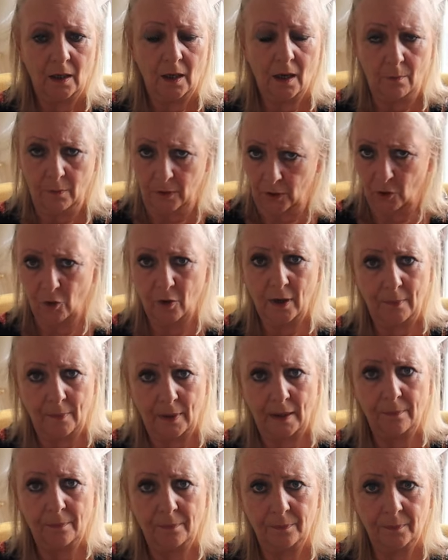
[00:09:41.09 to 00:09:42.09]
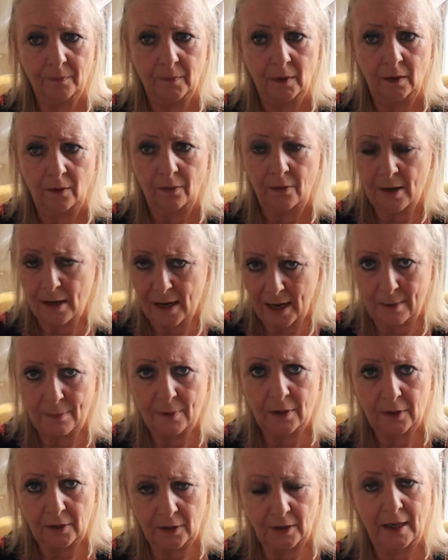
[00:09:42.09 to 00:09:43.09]
and was screaming. The
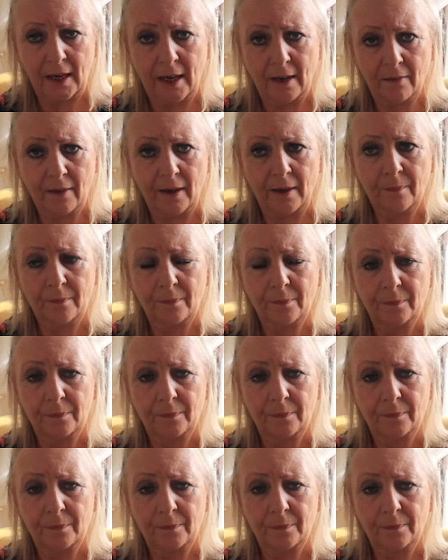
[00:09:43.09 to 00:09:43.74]
neighbours could hear it.